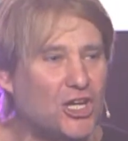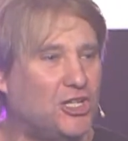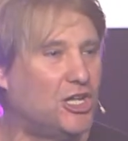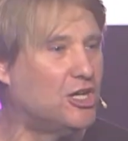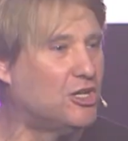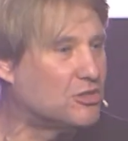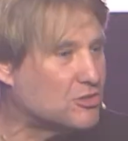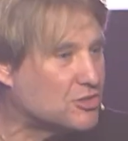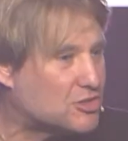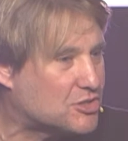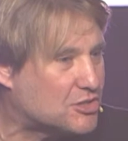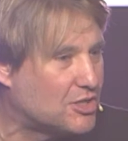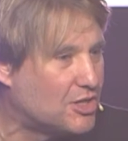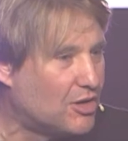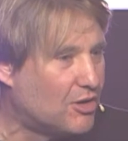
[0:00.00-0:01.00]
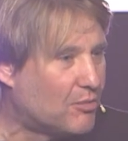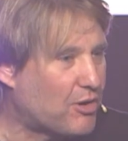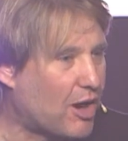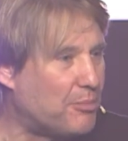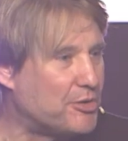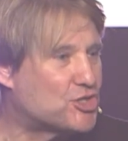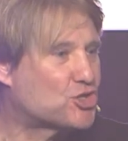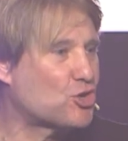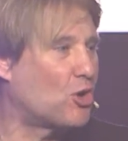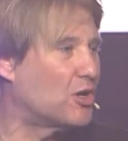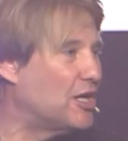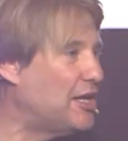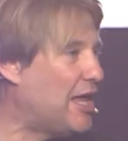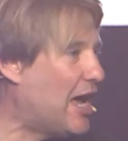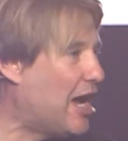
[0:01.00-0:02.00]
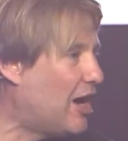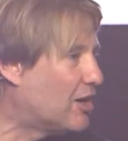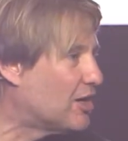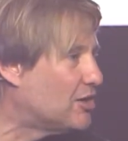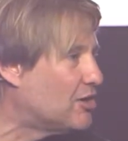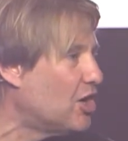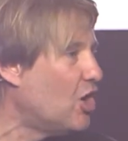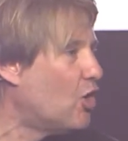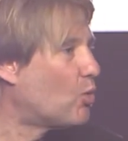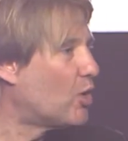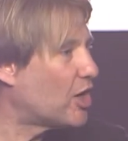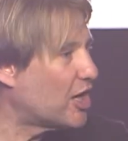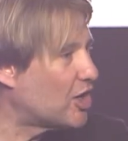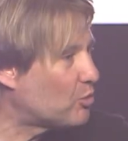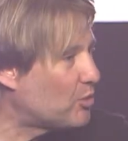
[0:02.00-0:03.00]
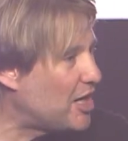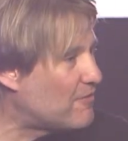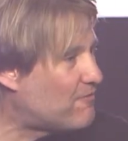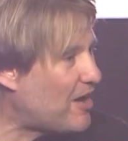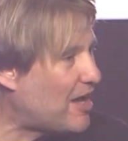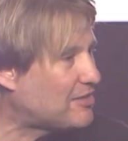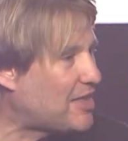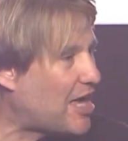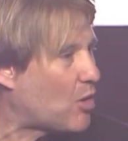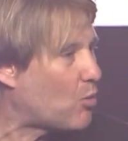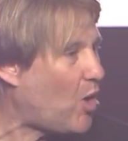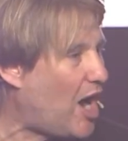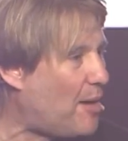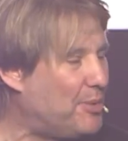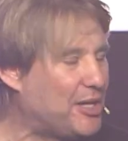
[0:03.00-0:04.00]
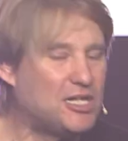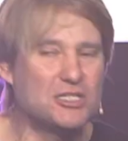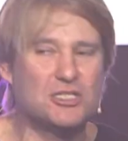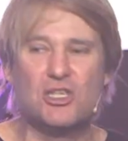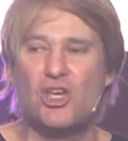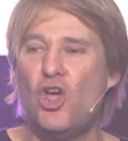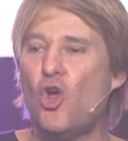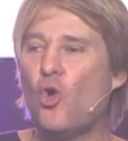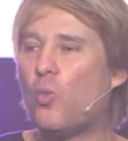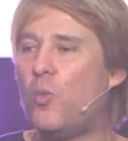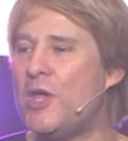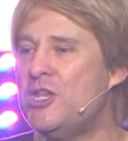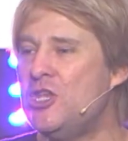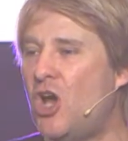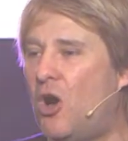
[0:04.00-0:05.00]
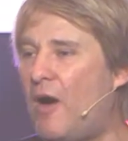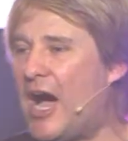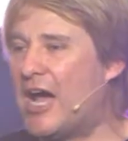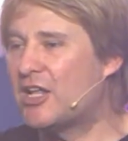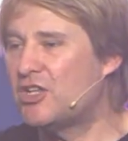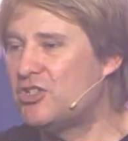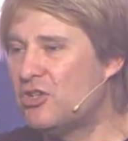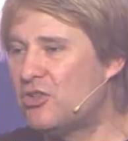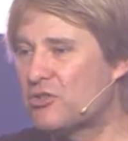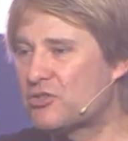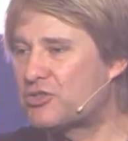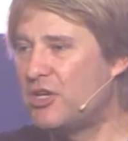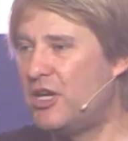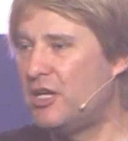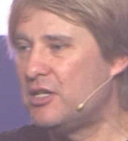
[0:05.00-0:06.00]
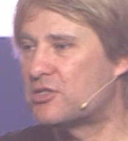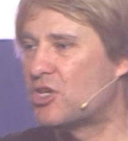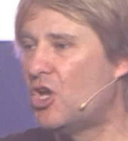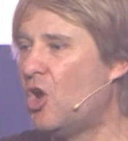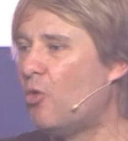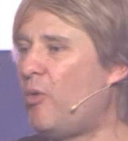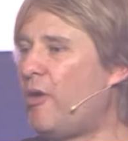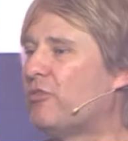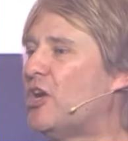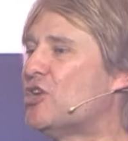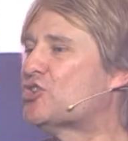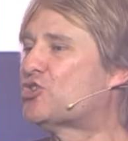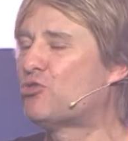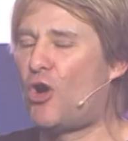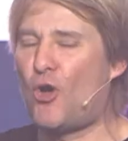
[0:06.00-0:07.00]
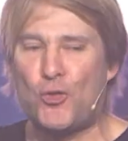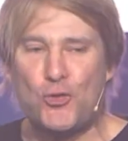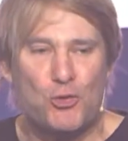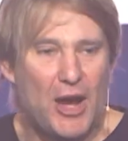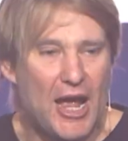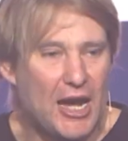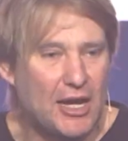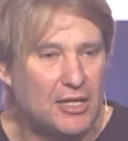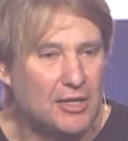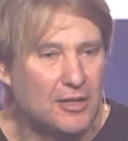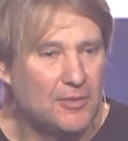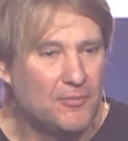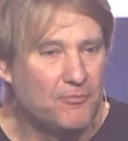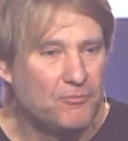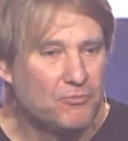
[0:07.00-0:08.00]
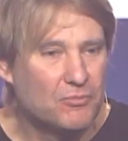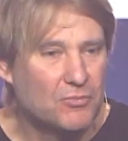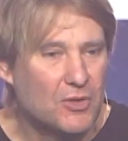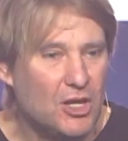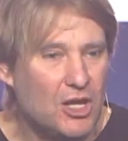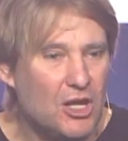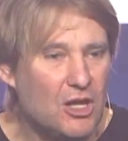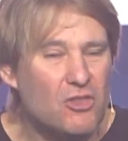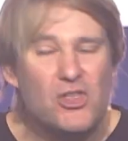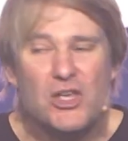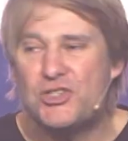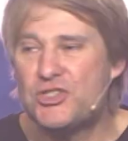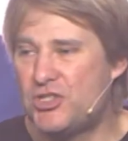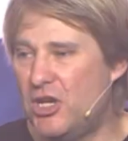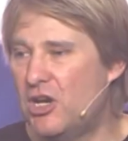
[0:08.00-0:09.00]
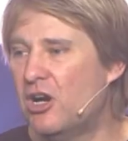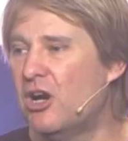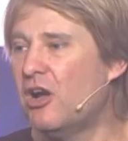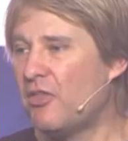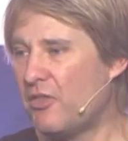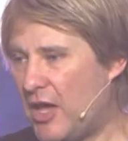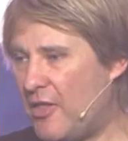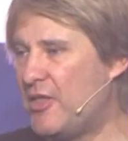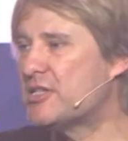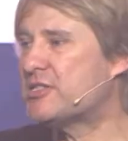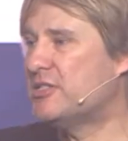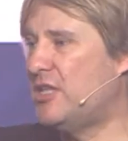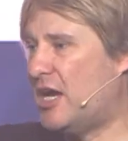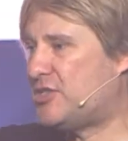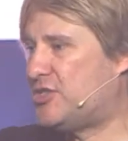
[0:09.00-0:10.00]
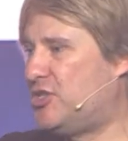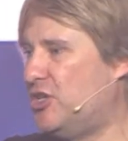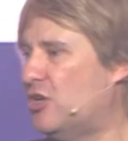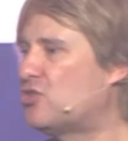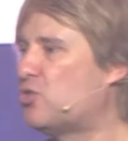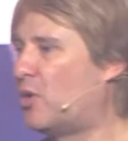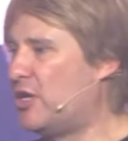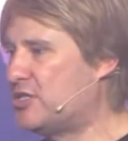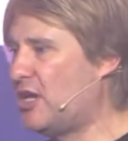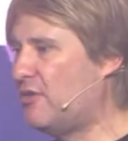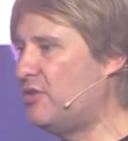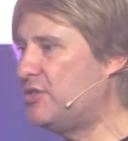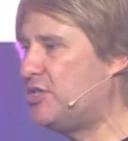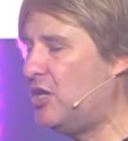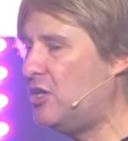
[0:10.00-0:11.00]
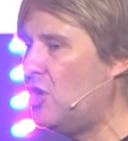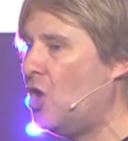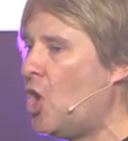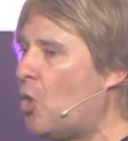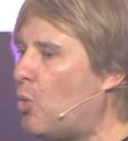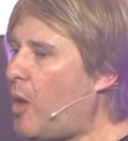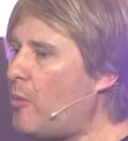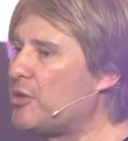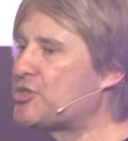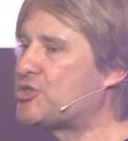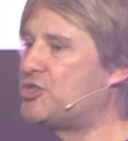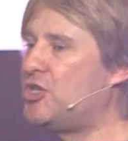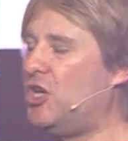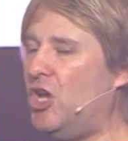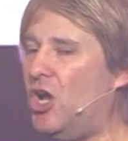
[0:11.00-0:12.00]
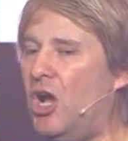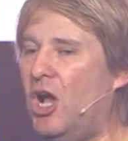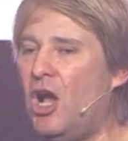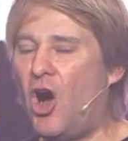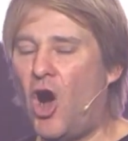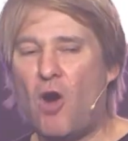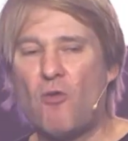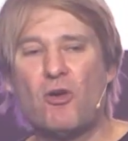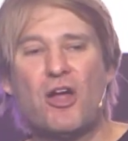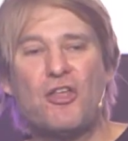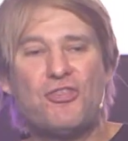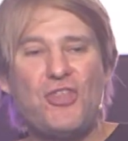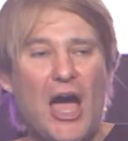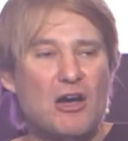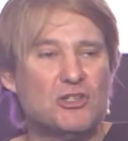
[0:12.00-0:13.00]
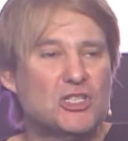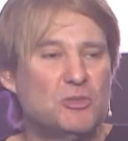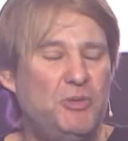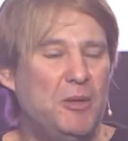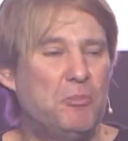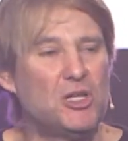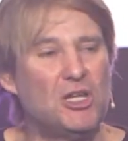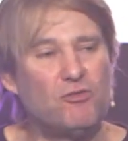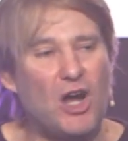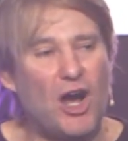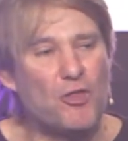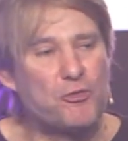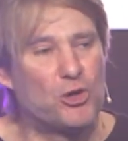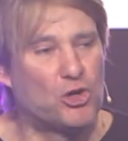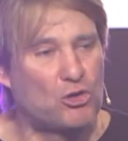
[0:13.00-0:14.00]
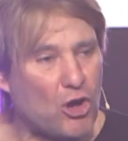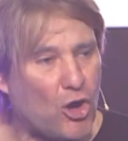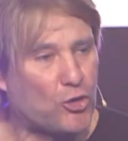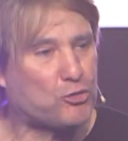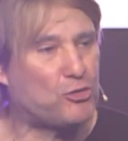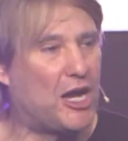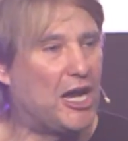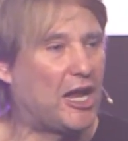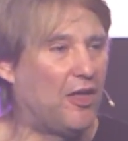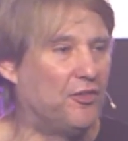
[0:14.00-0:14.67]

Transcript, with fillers: news. Probably shorten it down, and we're going to reinvent that. Why? Because we know how to do those things. We've launched Growth Track. This year, in this next year, 2017, we will see over 1,000 people have gone through Growth Track in